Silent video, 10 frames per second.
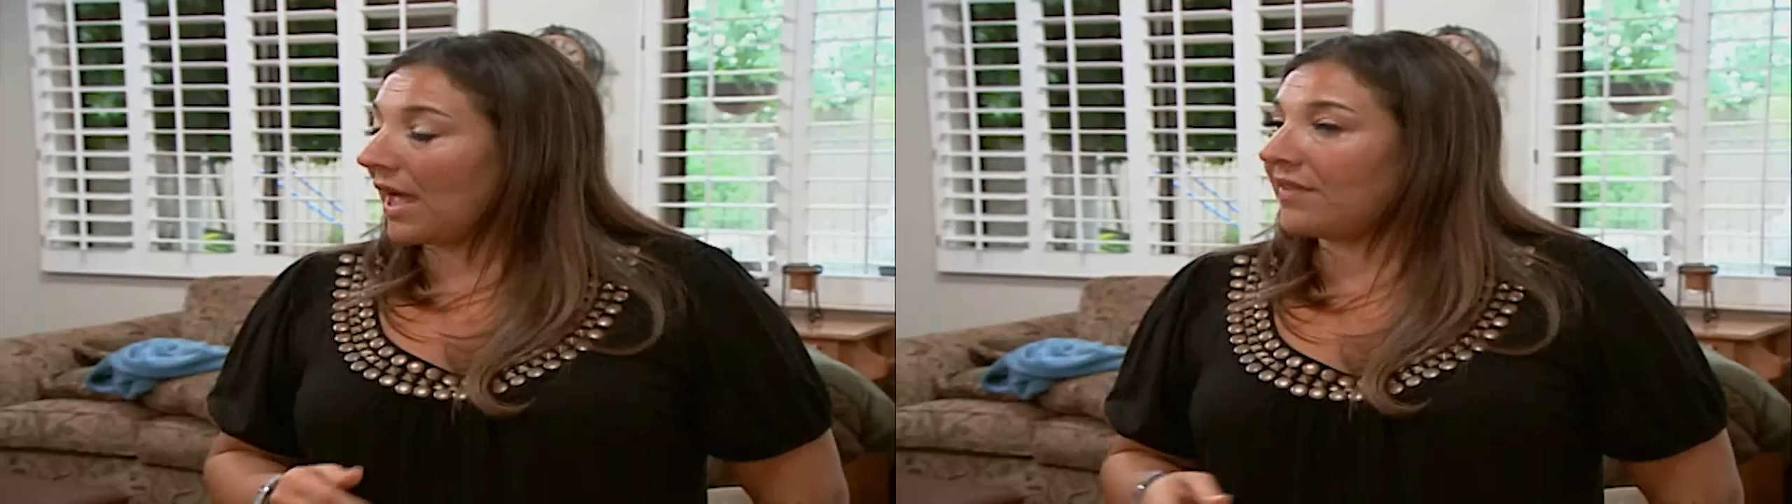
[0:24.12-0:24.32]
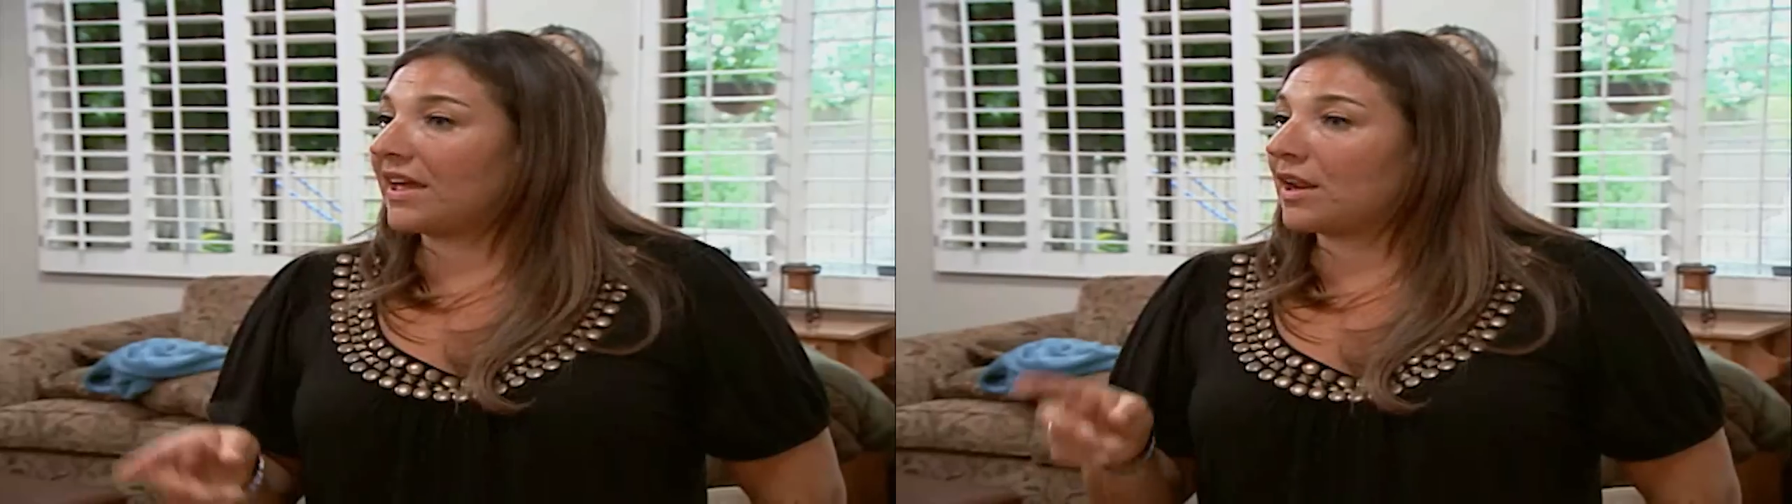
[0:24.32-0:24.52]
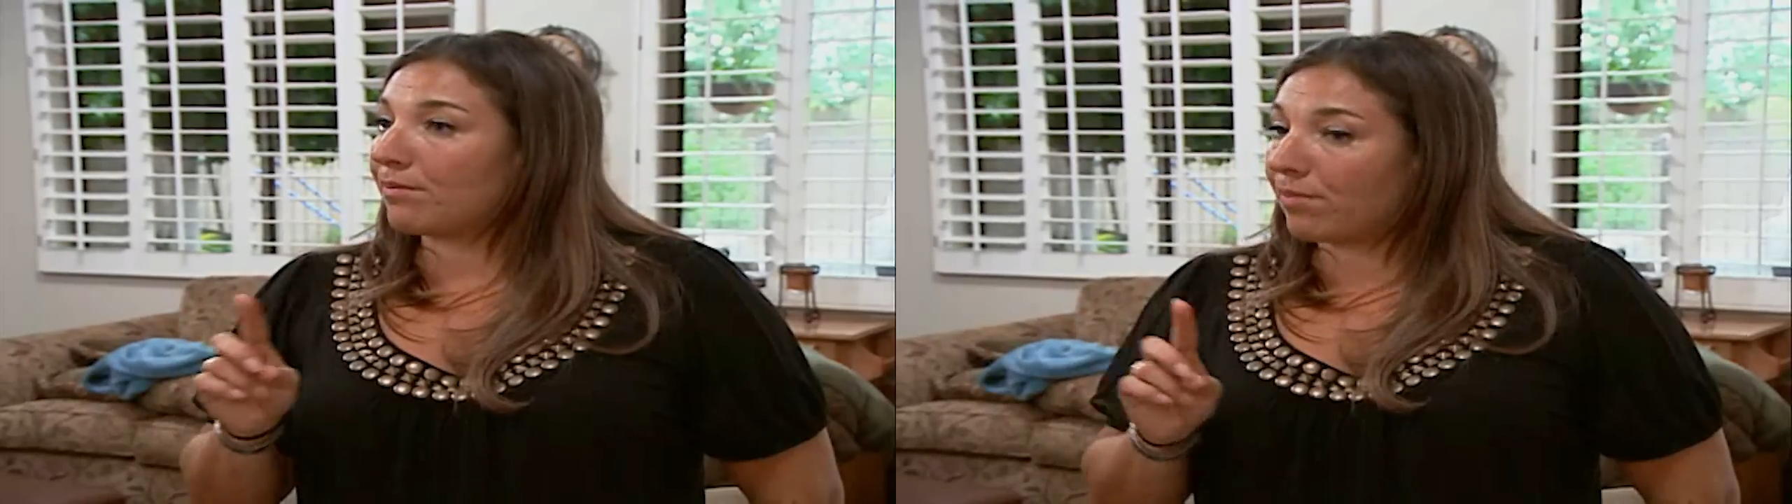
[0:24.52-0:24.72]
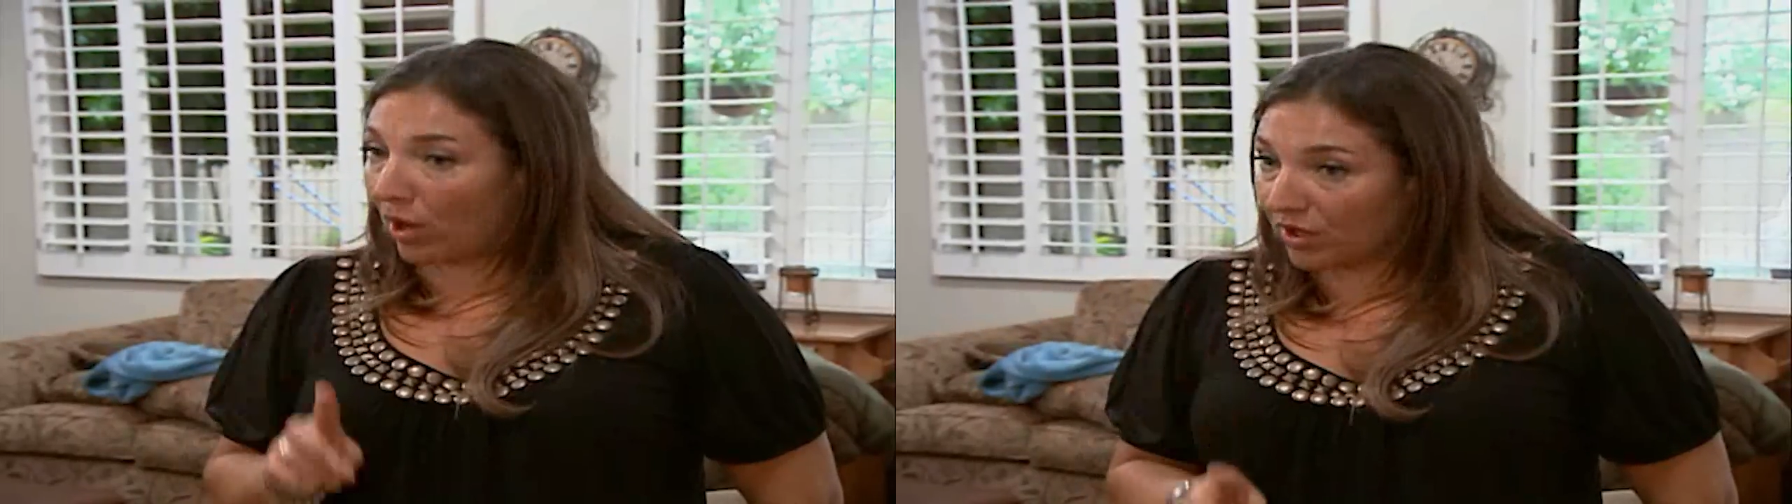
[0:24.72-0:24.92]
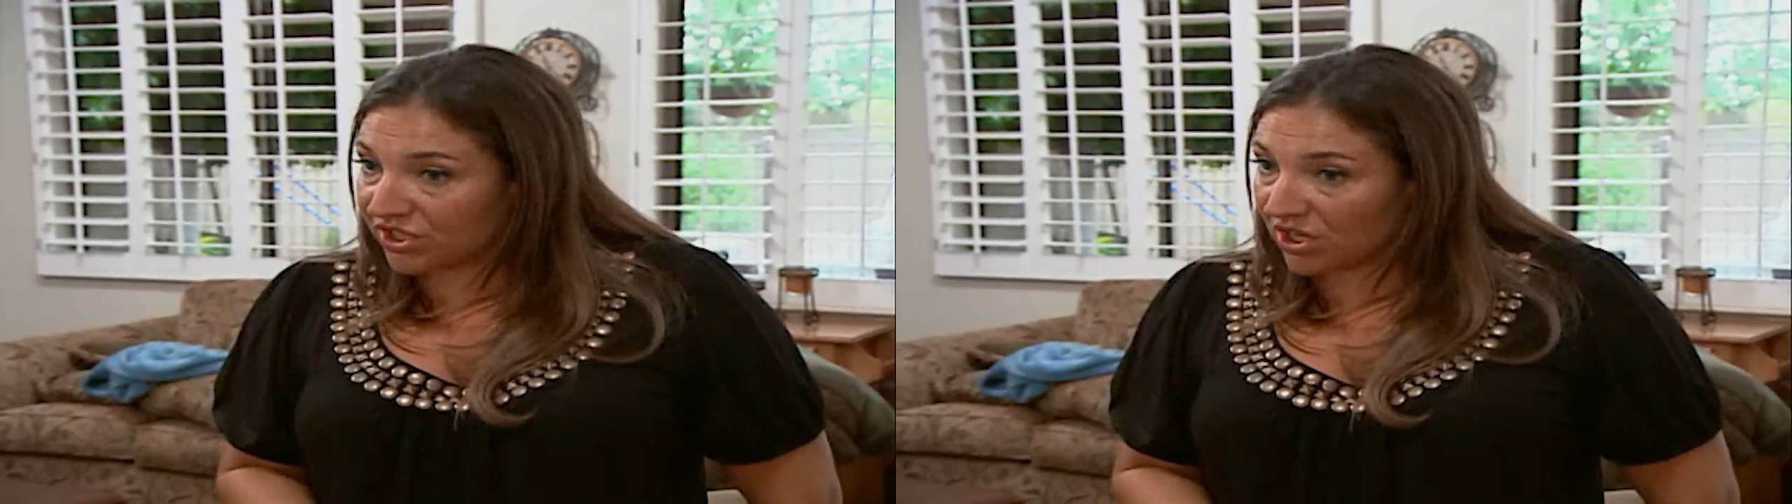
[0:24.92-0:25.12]
And they'll
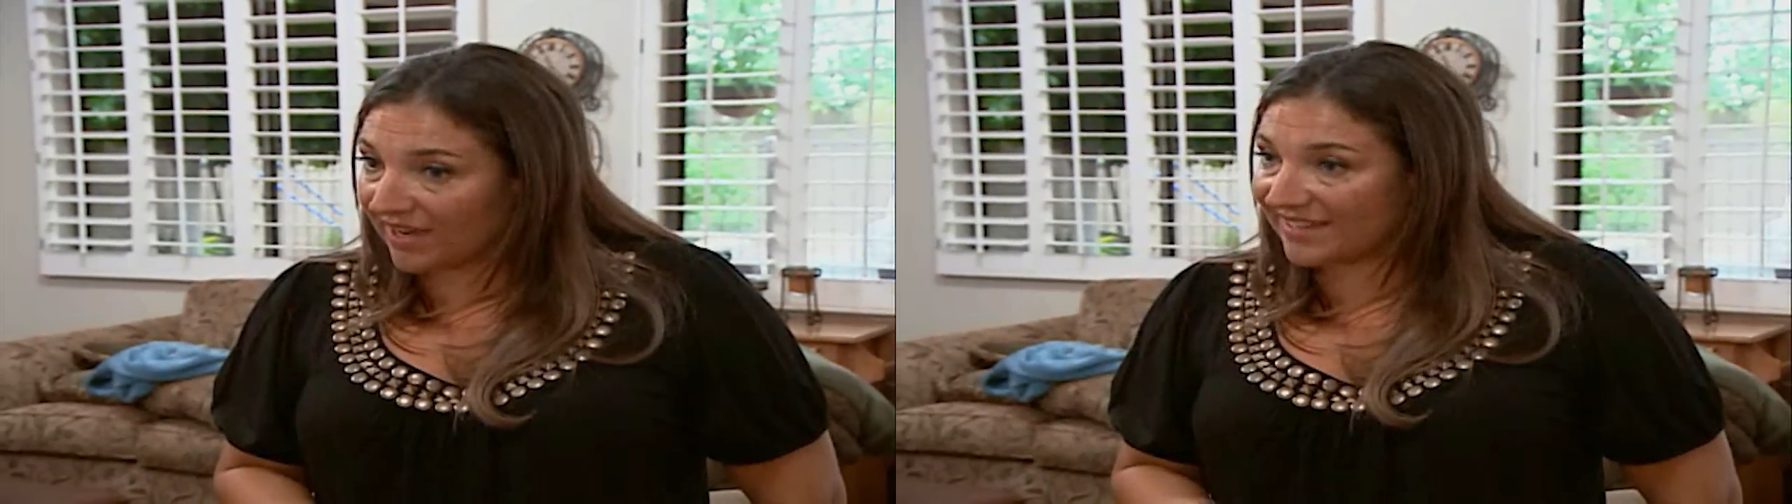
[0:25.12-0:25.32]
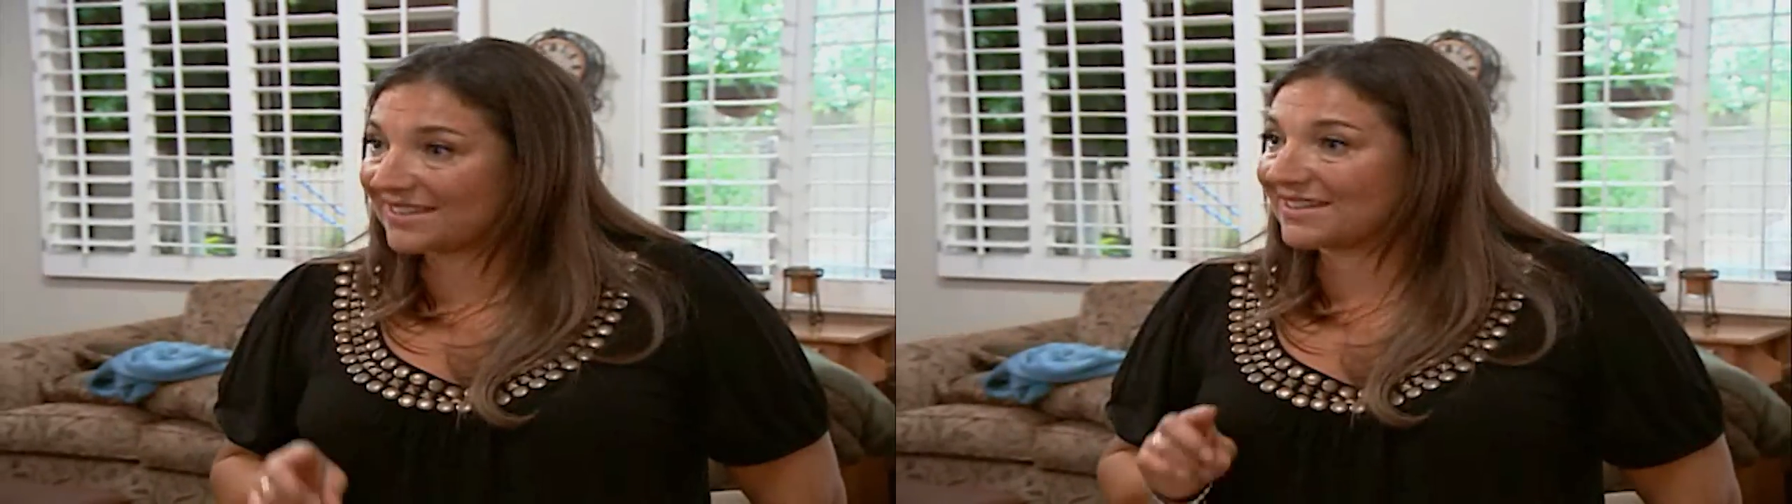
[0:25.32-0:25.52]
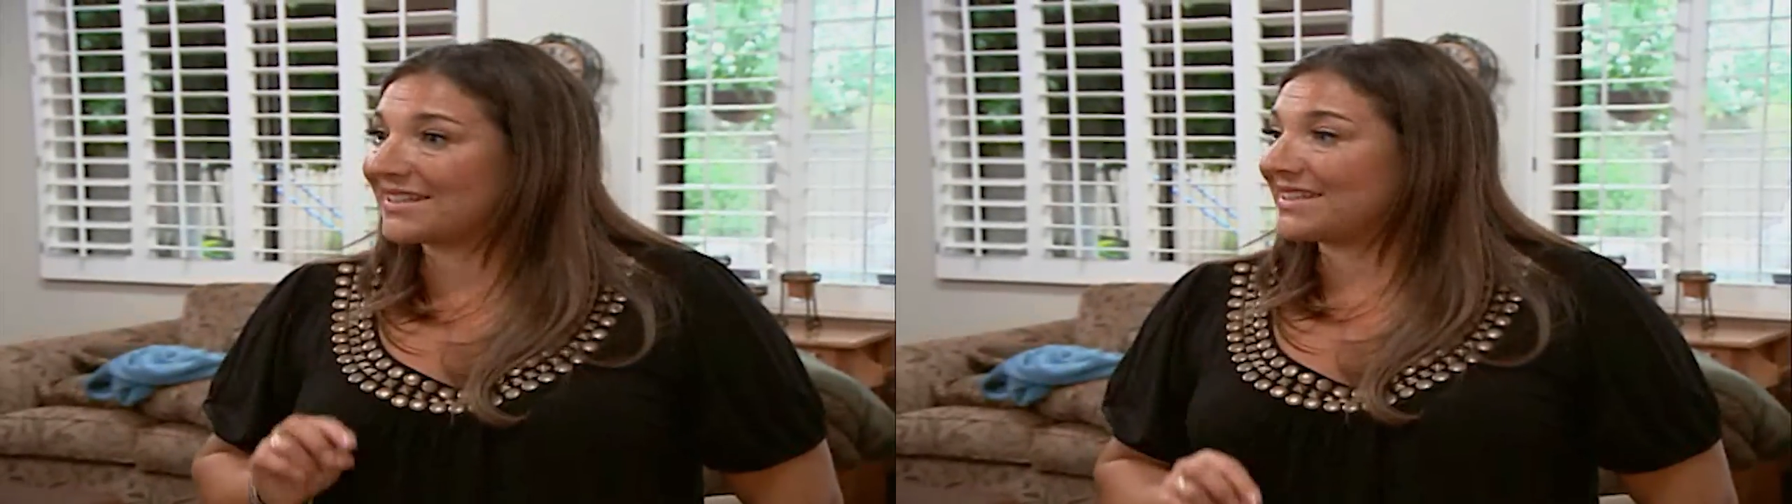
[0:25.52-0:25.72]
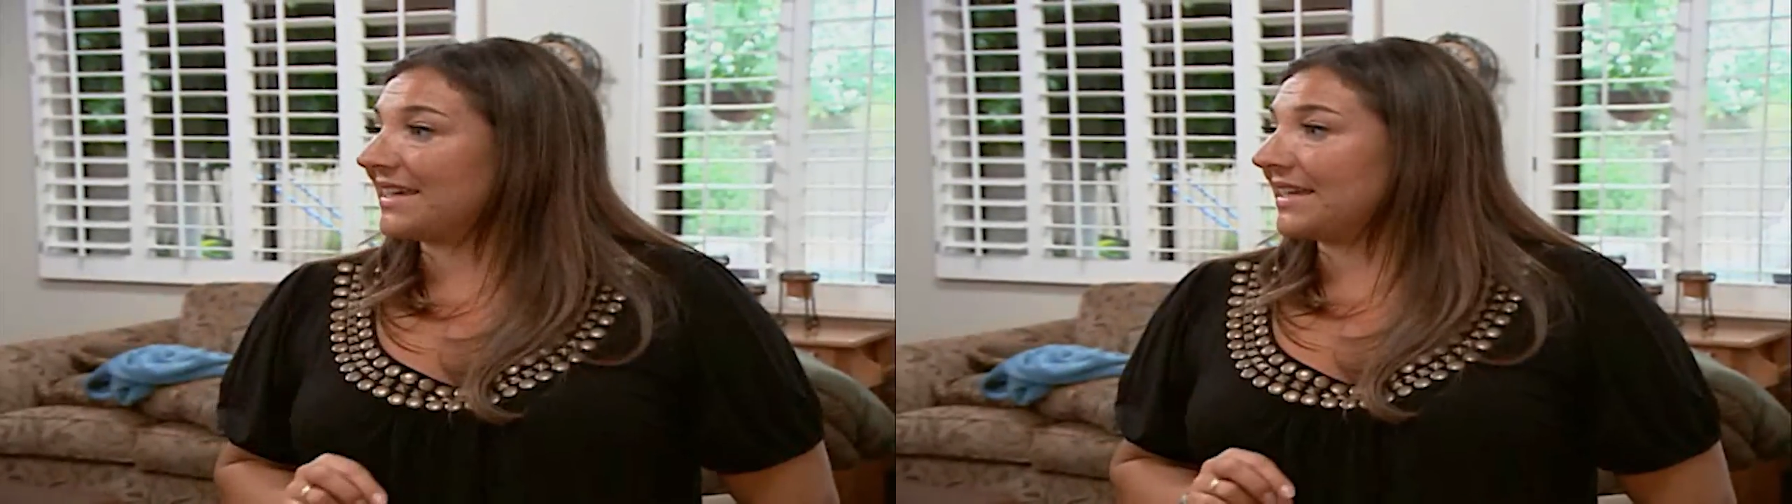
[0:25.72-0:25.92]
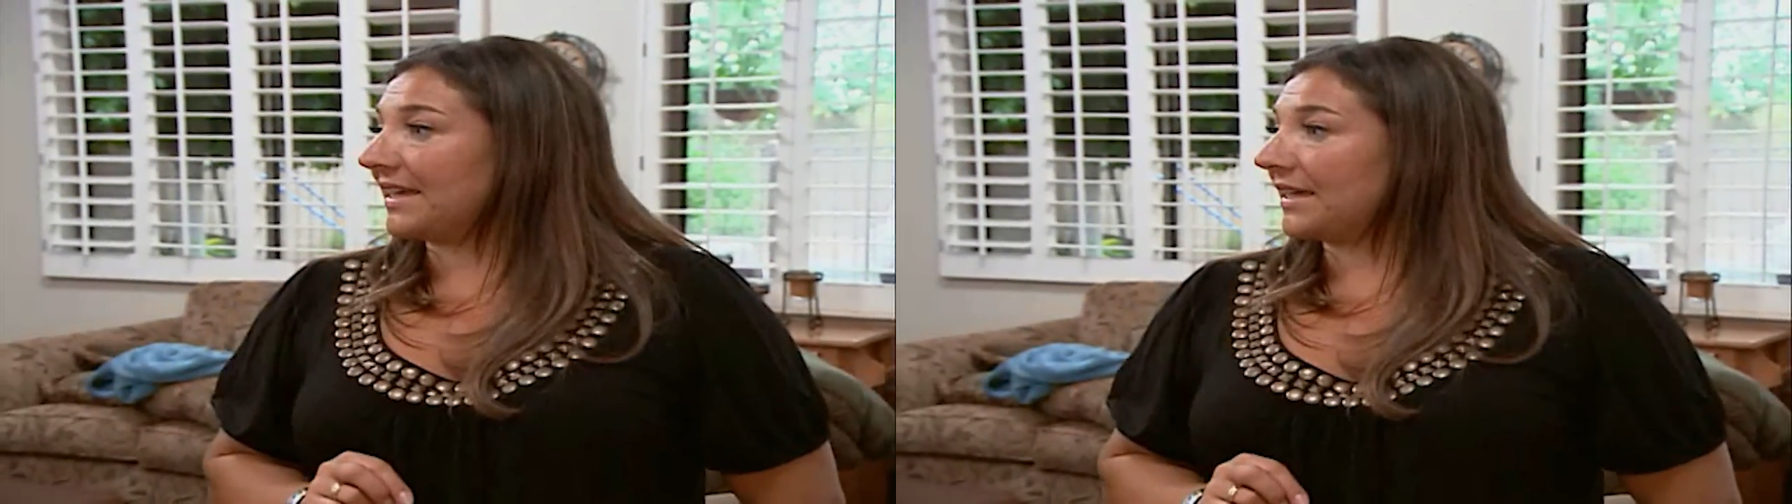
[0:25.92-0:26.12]
apologise
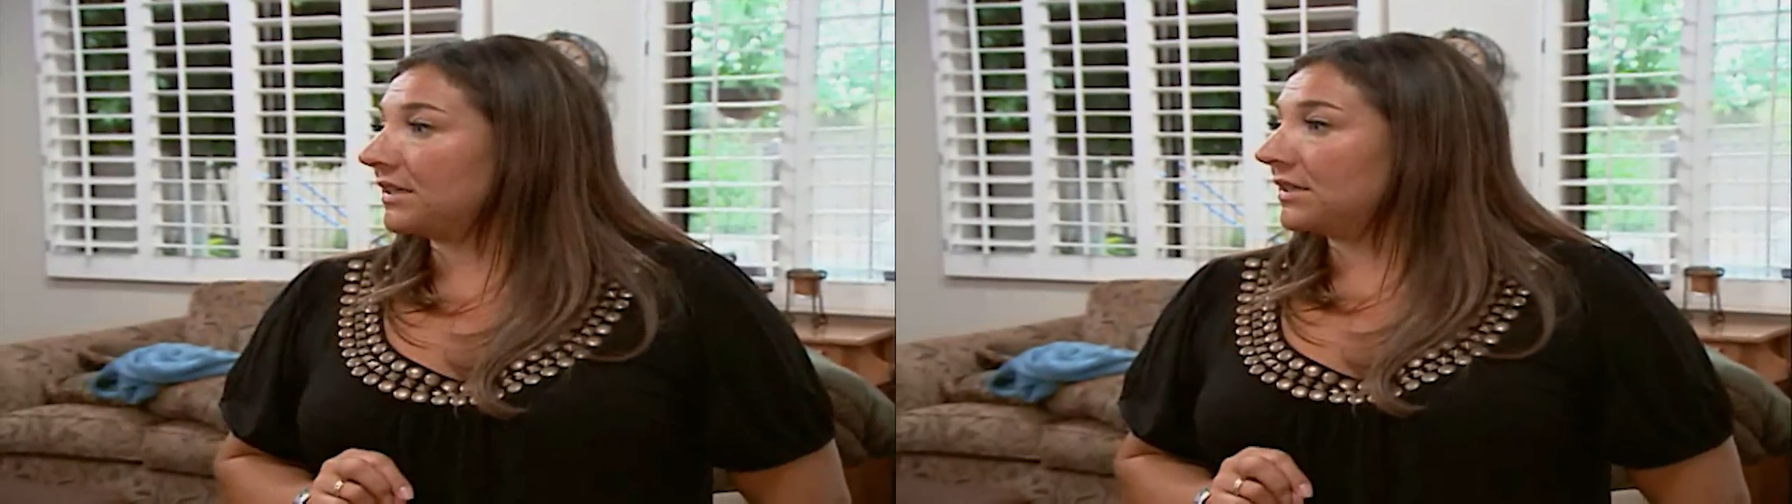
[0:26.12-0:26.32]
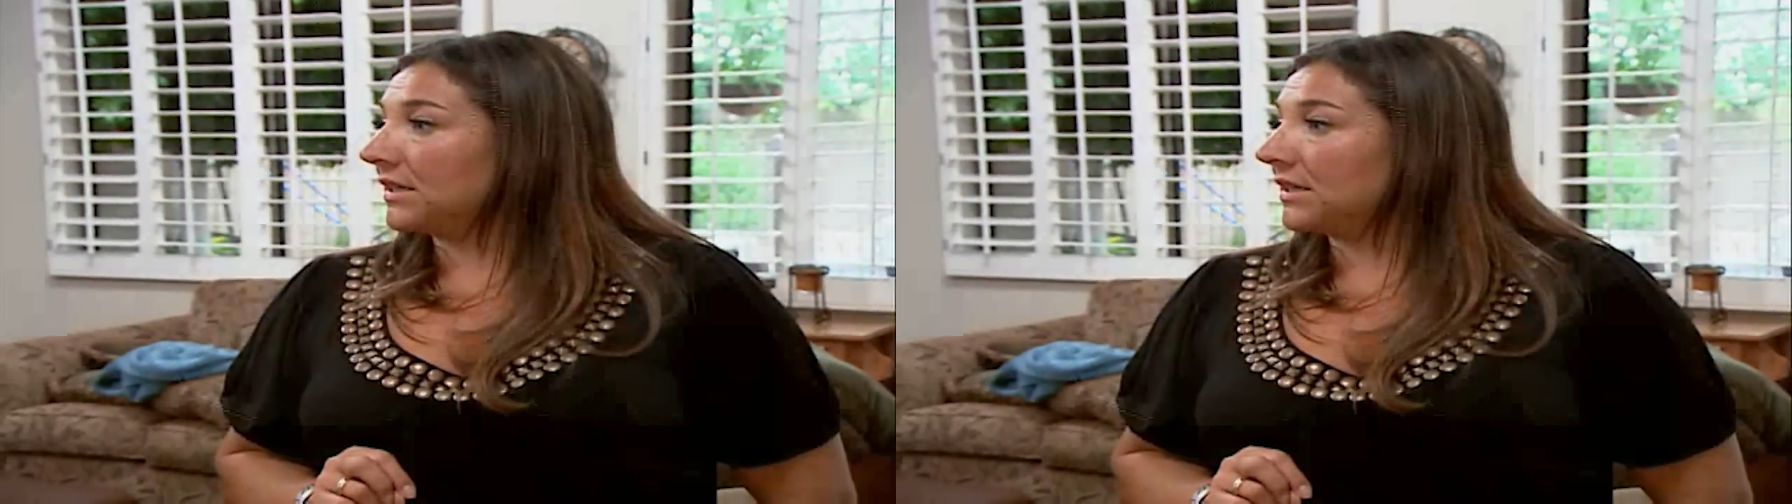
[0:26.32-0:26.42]
sincerely.